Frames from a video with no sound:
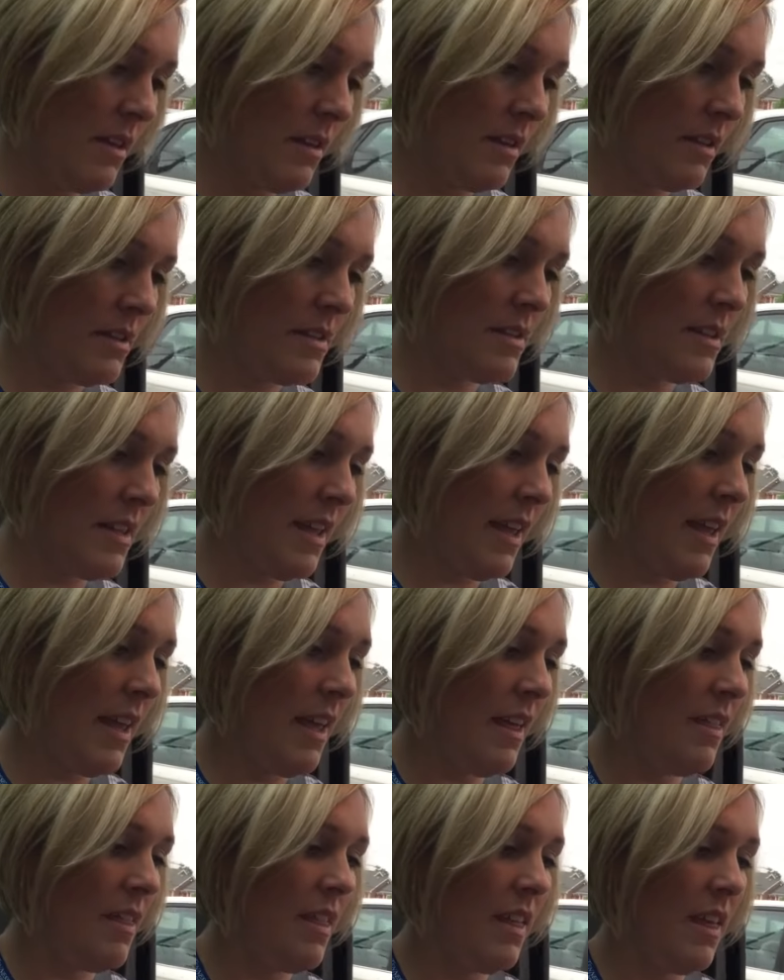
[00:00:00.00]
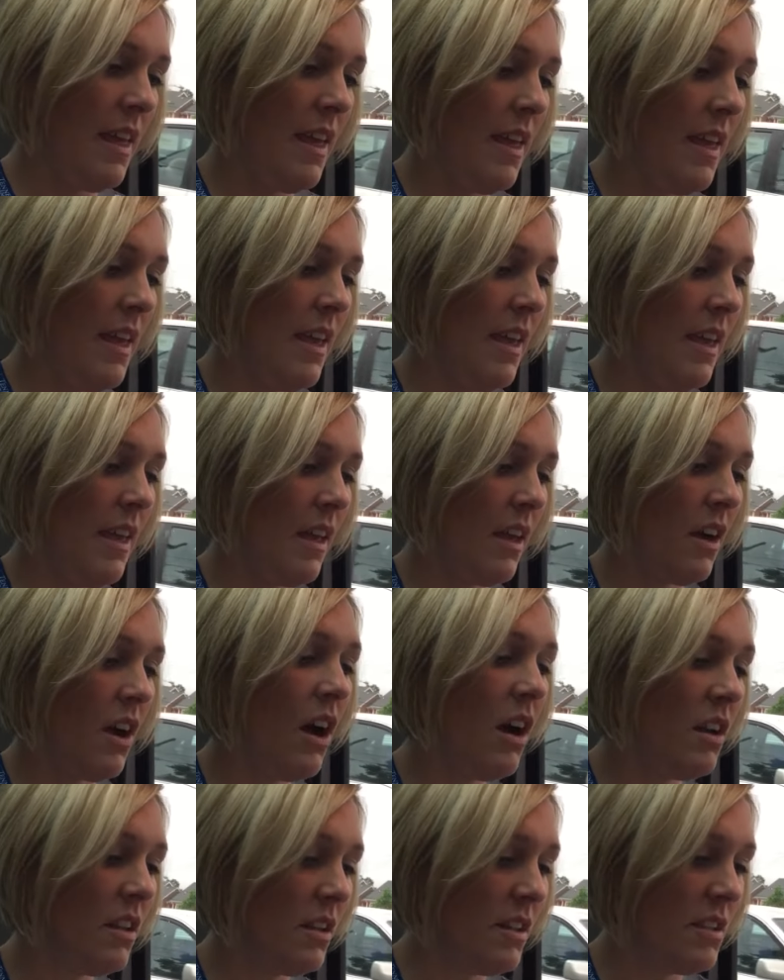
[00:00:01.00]
Let's see, the
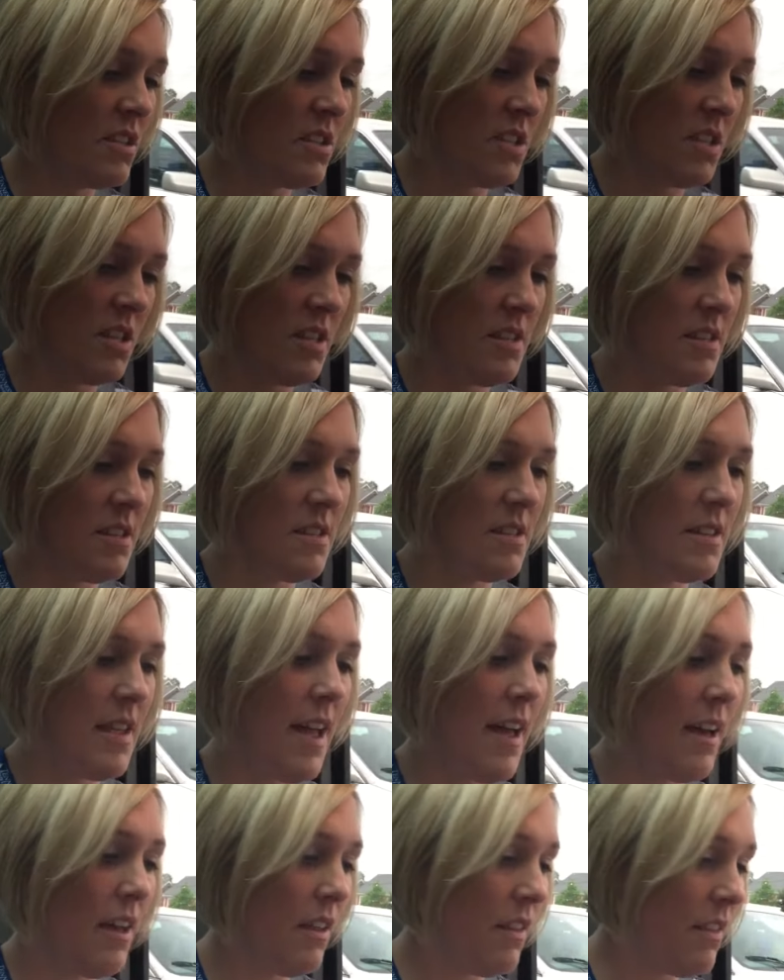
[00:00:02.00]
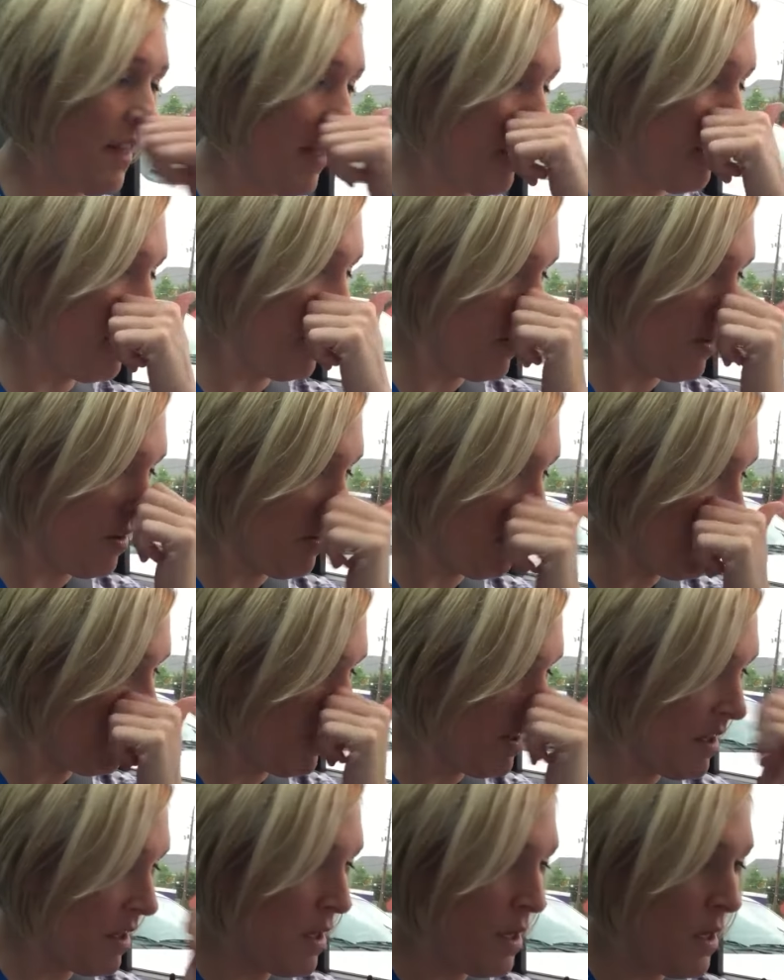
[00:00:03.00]
cartilages, how they move
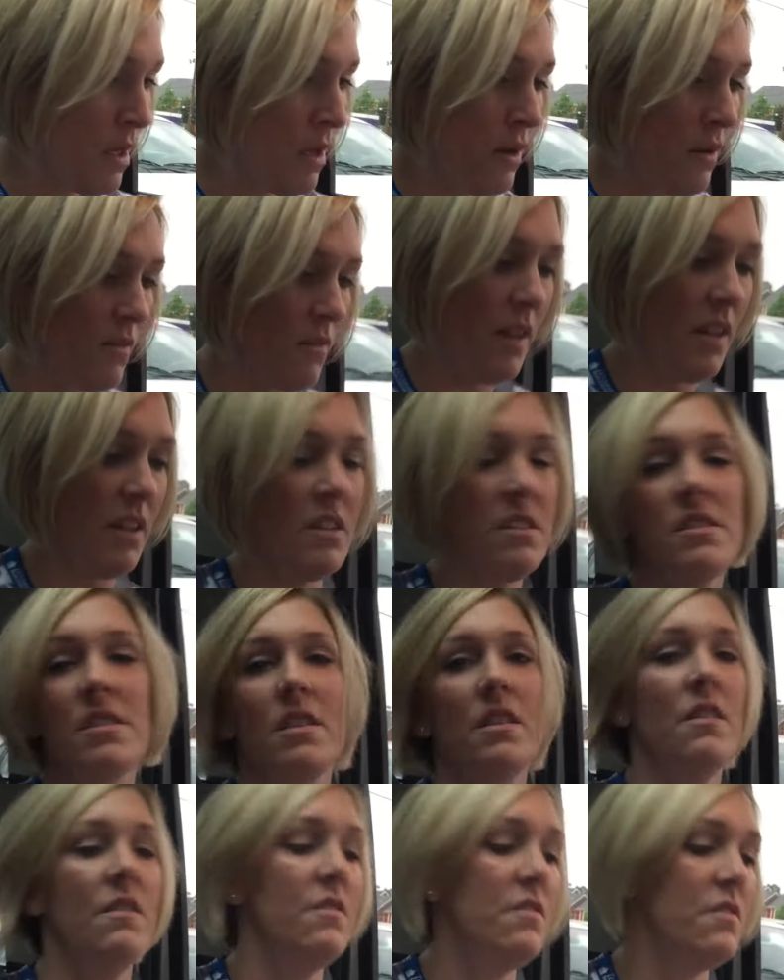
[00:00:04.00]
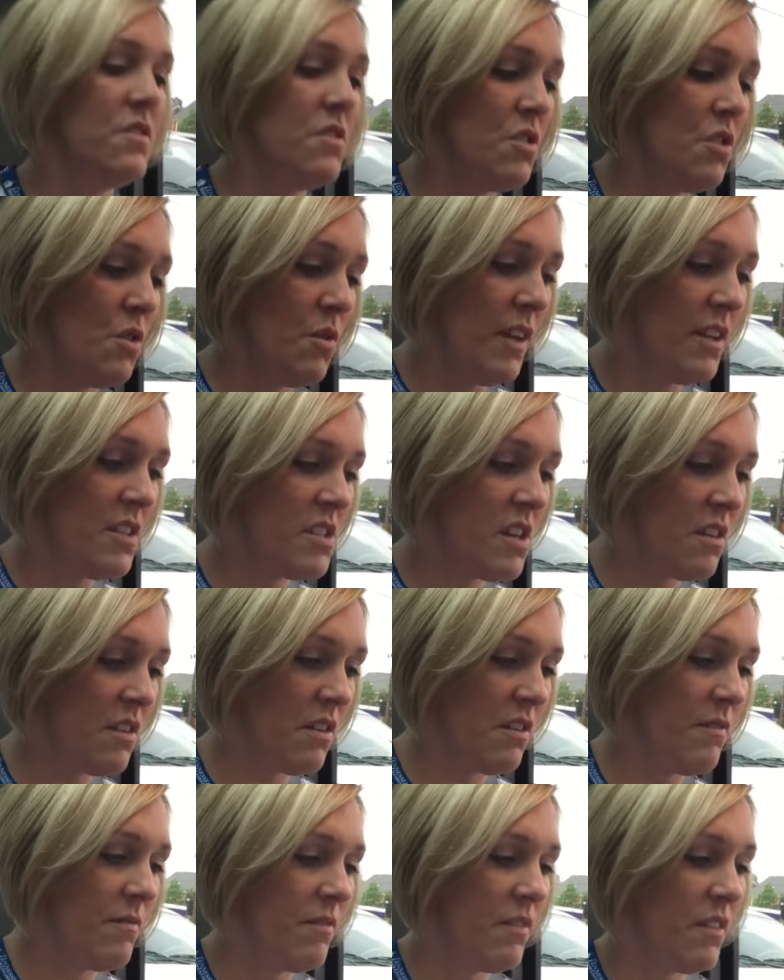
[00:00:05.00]
relative to each
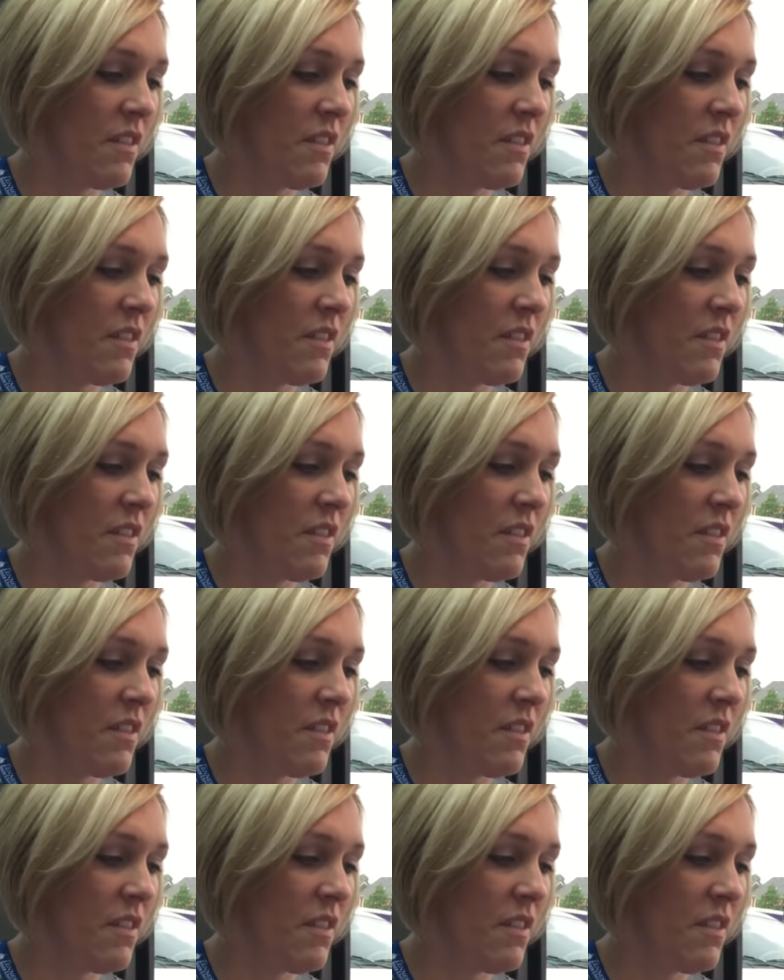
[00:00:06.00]
other.